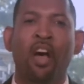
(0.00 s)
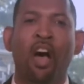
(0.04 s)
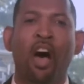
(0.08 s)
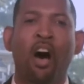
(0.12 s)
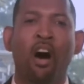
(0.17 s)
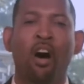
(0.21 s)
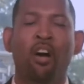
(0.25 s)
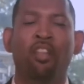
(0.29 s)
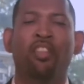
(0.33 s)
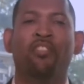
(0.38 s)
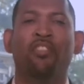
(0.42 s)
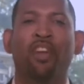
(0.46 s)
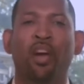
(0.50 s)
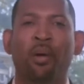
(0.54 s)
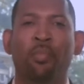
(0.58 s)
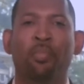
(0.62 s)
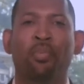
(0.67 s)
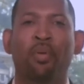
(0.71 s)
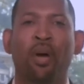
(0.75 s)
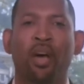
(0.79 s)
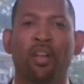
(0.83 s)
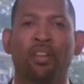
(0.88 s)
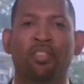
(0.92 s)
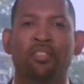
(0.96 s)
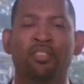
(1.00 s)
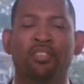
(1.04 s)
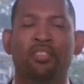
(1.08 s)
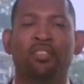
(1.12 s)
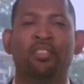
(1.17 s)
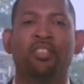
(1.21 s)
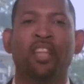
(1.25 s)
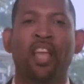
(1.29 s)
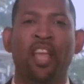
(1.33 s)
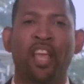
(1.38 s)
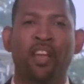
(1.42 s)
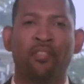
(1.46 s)
All of our products,
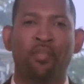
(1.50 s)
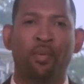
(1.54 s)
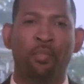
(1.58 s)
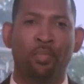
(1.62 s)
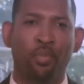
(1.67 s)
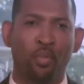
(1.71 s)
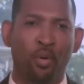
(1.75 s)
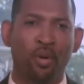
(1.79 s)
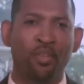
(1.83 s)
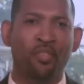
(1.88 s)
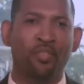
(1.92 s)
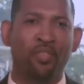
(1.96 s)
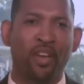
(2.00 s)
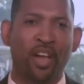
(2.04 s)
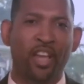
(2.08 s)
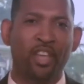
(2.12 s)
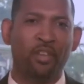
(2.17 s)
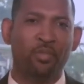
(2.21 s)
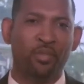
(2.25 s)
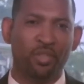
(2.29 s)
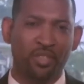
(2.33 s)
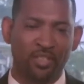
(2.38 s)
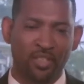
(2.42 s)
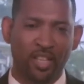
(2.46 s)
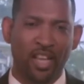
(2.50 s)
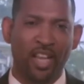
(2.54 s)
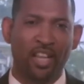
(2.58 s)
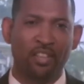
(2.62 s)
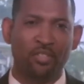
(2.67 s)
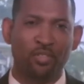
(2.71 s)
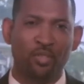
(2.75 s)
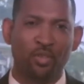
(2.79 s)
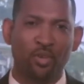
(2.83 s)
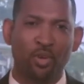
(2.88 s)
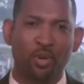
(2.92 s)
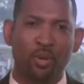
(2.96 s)
they have a point value
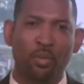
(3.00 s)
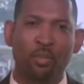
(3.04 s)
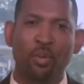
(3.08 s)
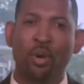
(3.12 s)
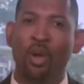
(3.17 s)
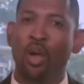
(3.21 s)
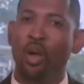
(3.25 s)
assigned to them.